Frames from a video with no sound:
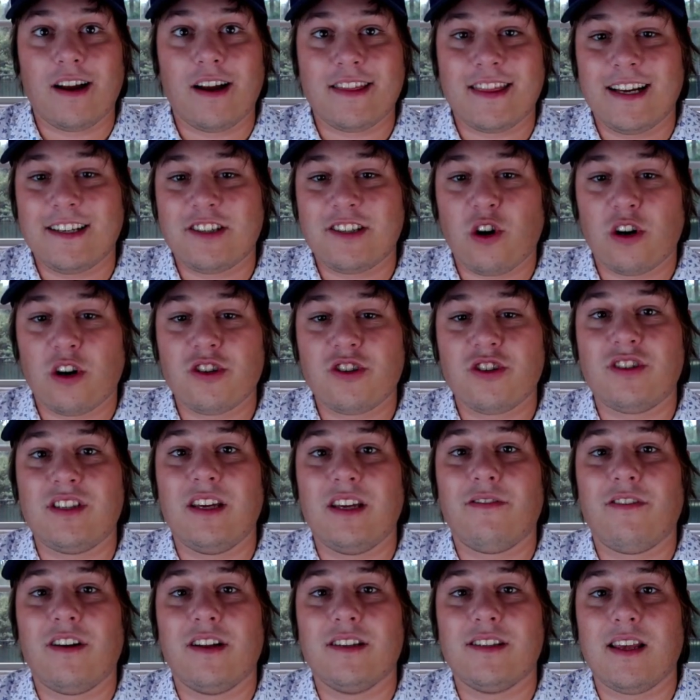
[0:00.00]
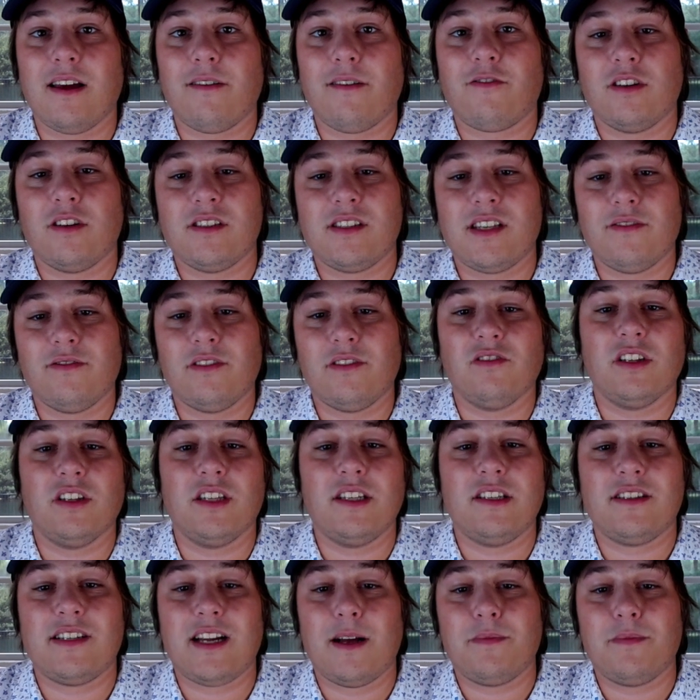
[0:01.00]
That Chargers defense, that front seven really
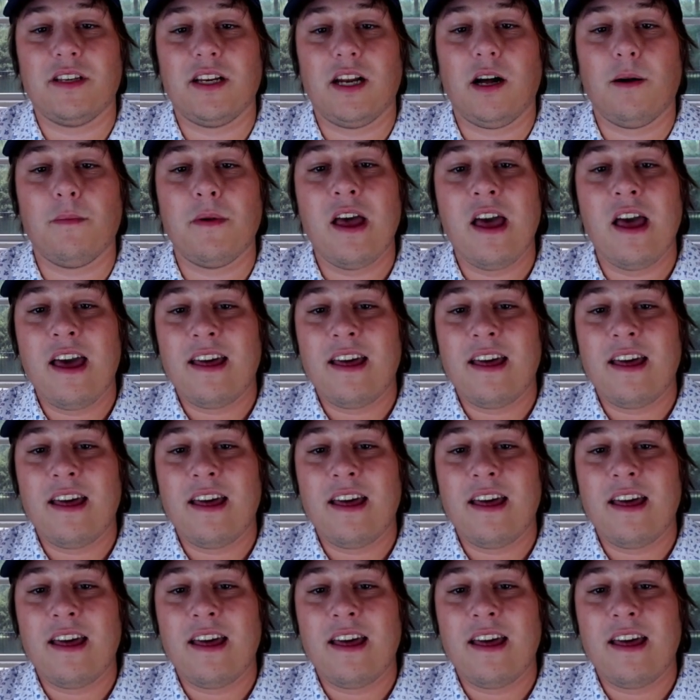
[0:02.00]
stepped it up.